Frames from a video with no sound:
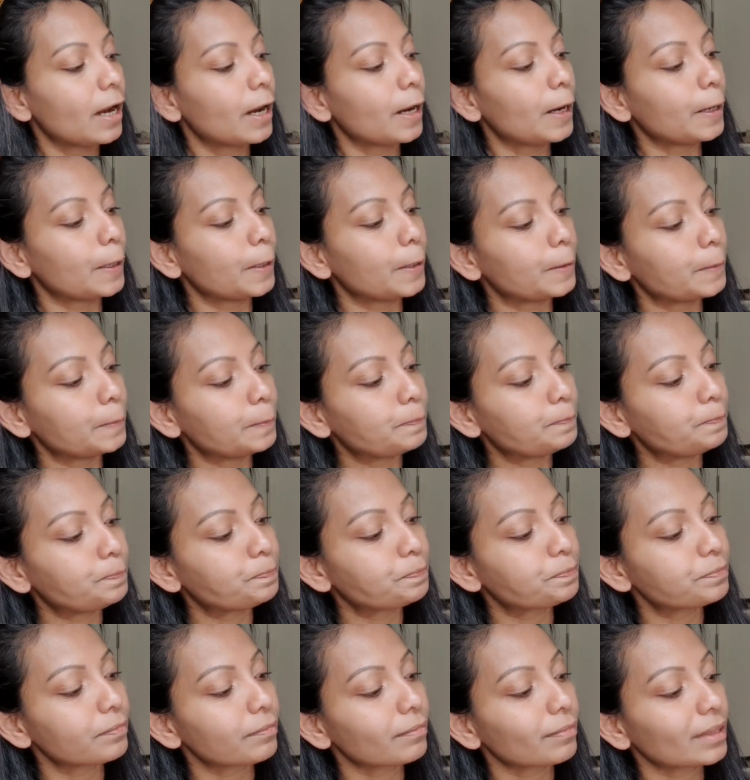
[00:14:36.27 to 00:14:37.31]

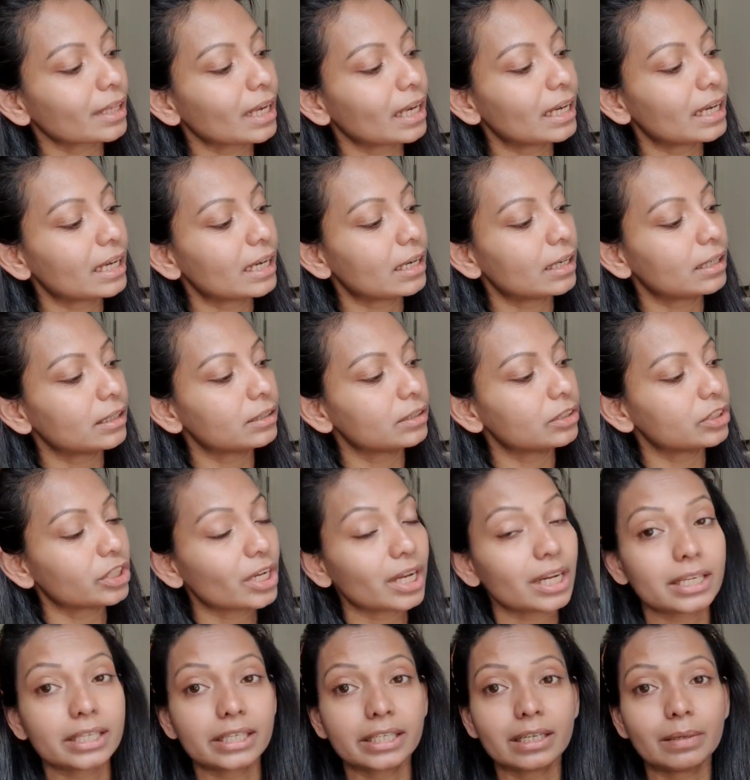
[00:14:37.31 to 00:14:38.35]

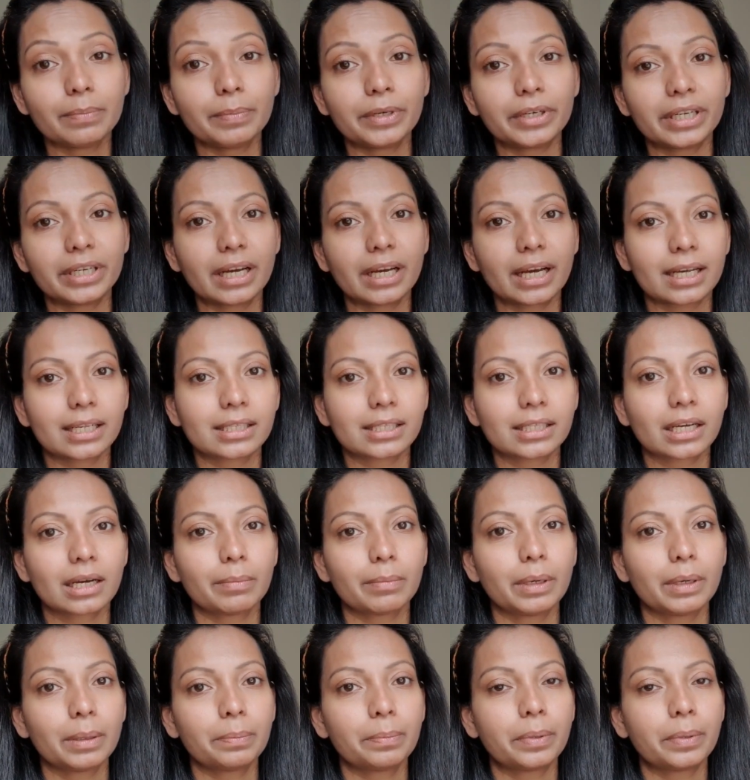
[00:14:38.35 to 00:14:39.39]
Charlotte Tilbury has
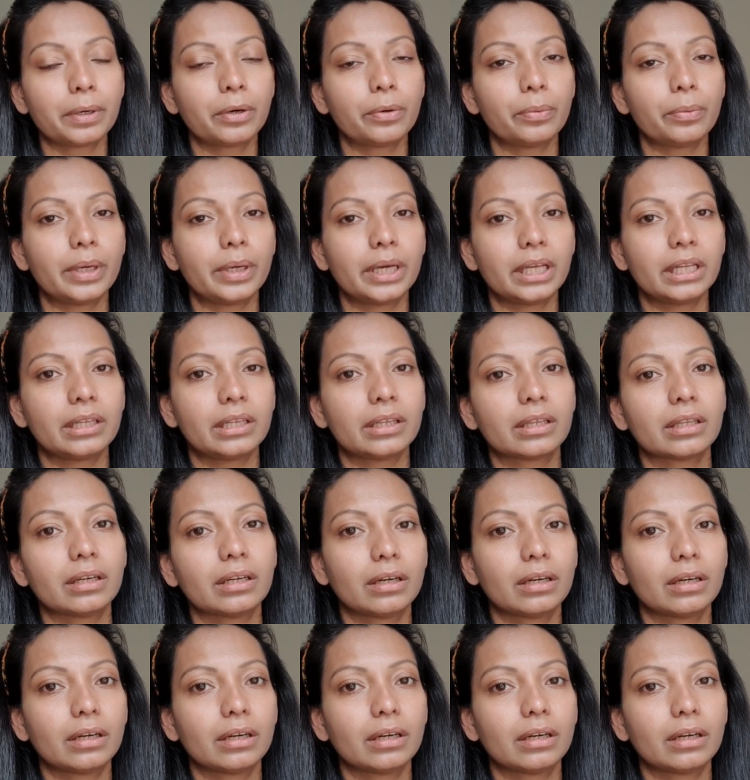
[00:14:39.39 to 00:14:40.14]
come up with